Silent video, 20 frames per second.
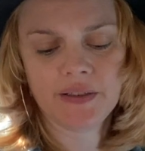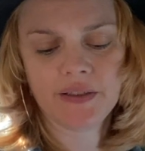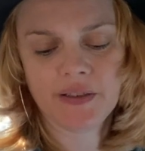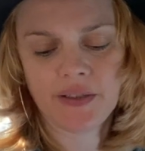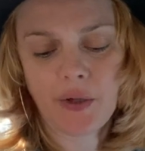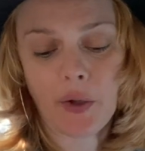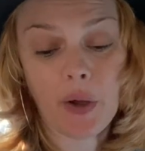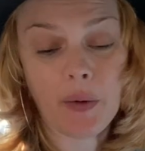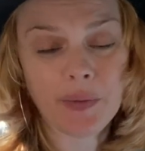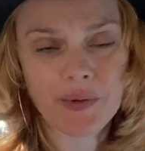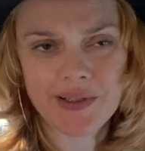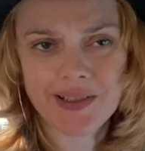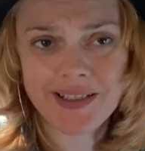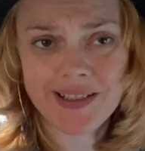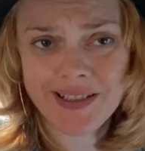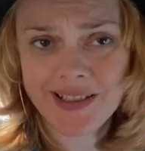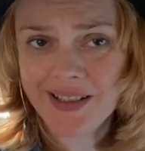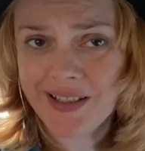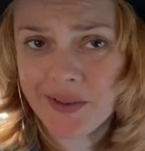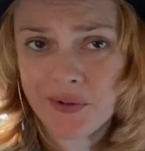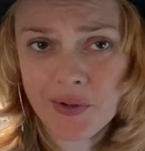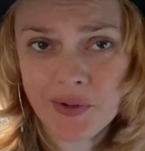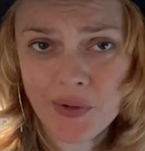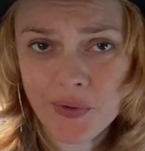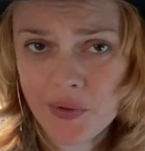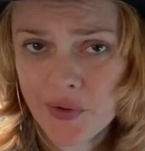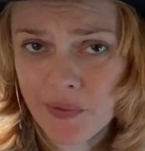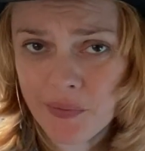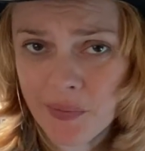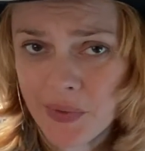Are you able to see their
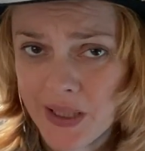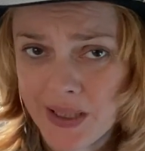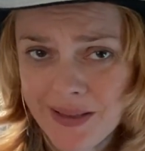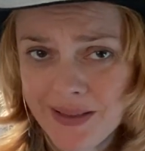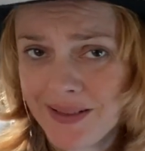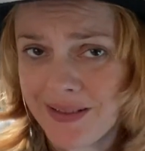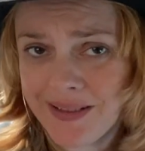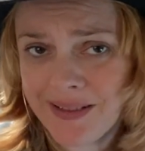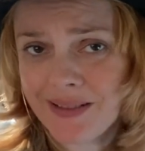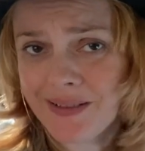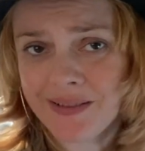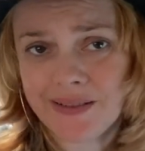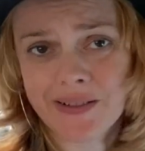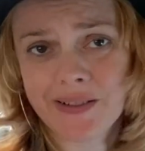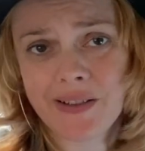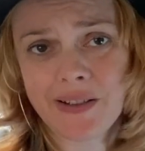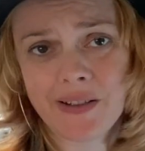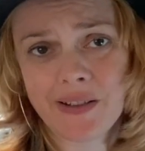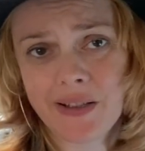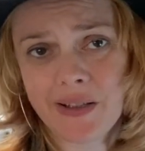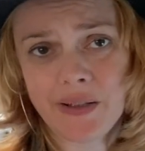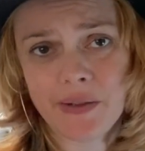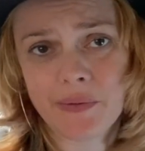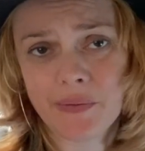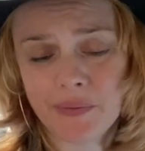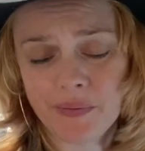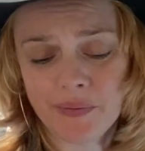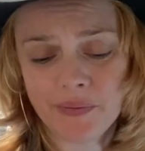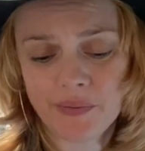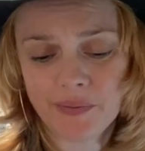social medias and they
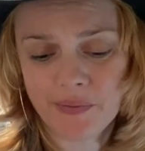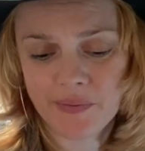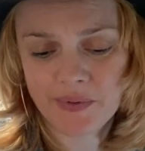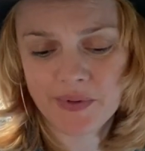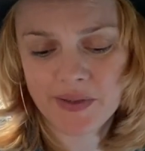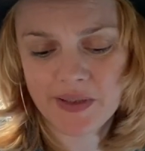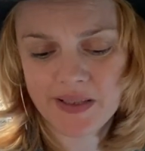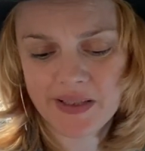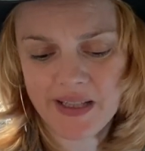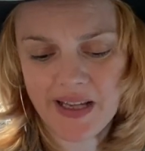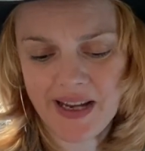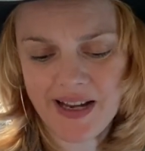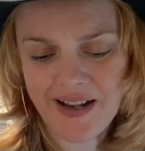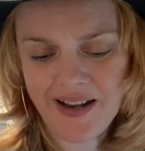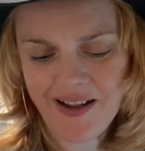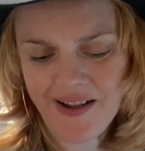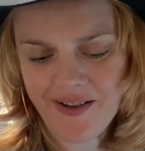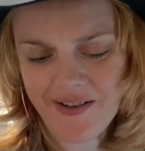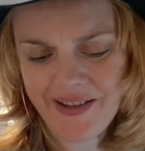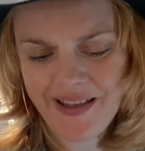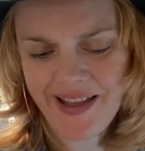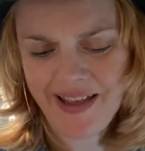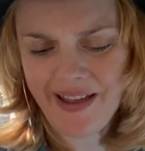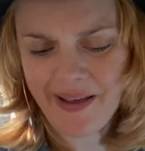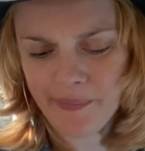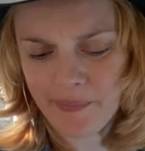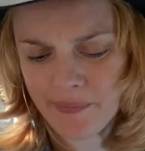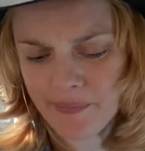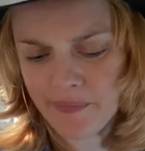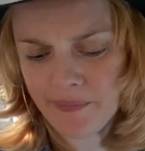saying, "Ah, oh, yeah,
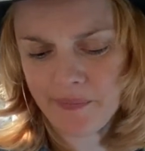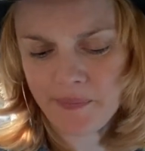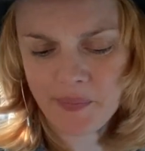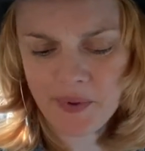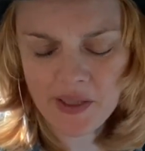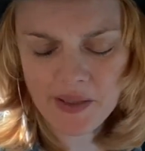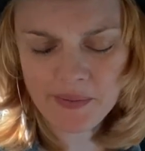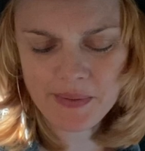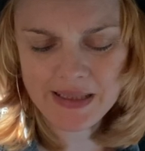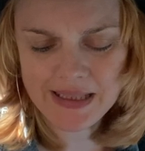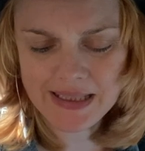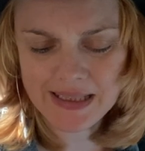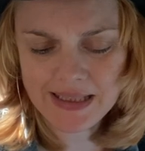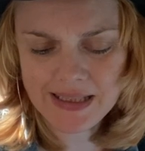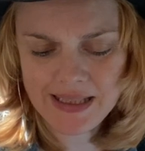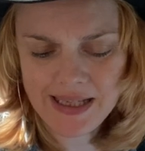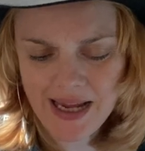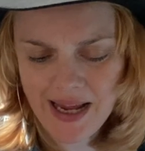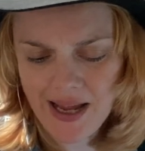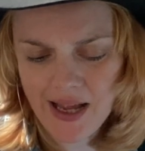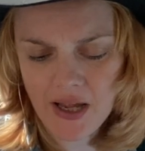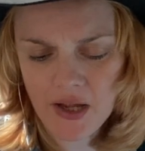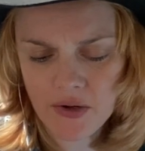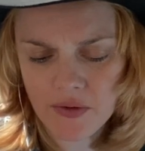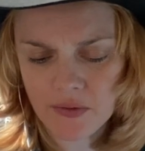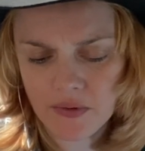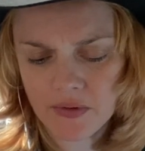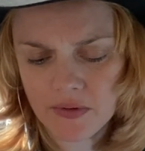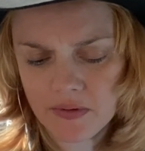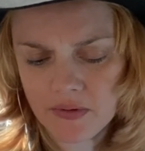I'm coming to
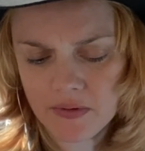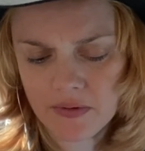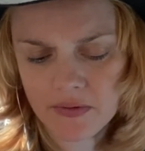town,"